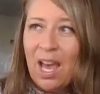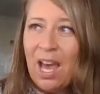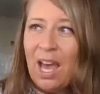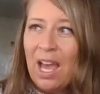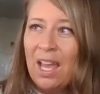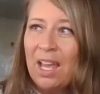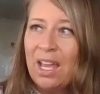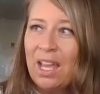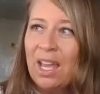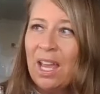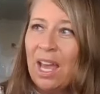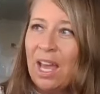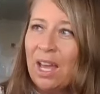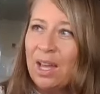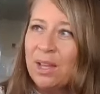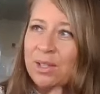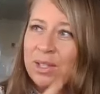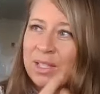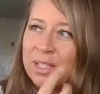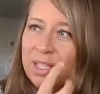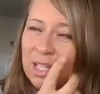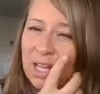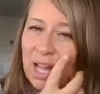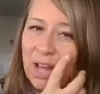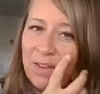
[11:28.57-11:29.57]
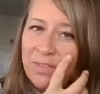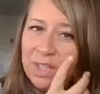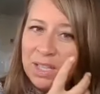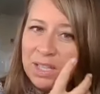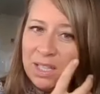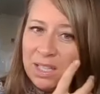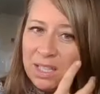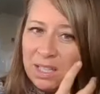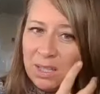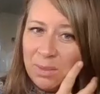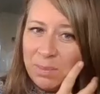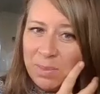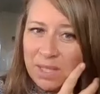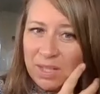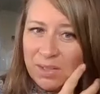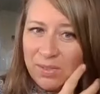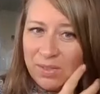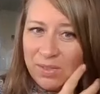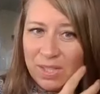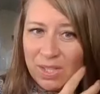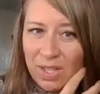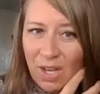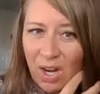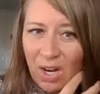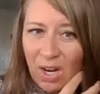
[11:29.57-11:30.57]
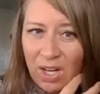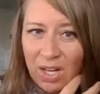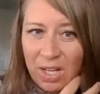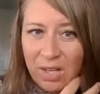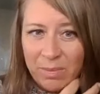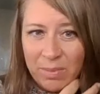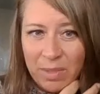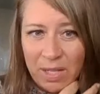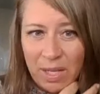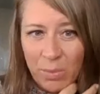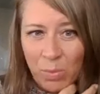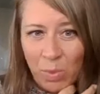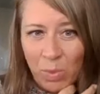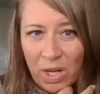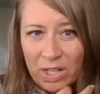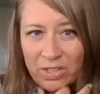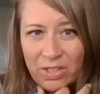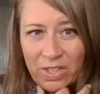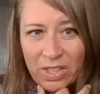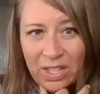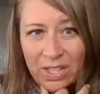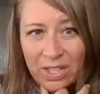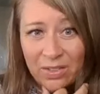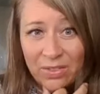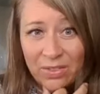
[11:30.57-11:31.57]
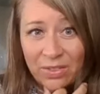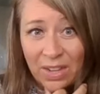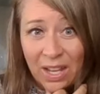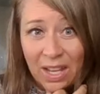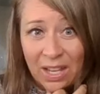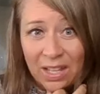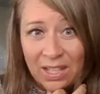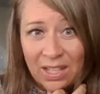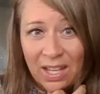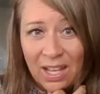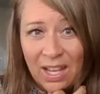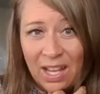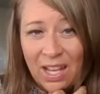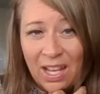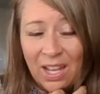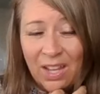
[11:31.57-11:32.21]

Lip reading: I still have a little bit of scarring, but I'm watching it fade.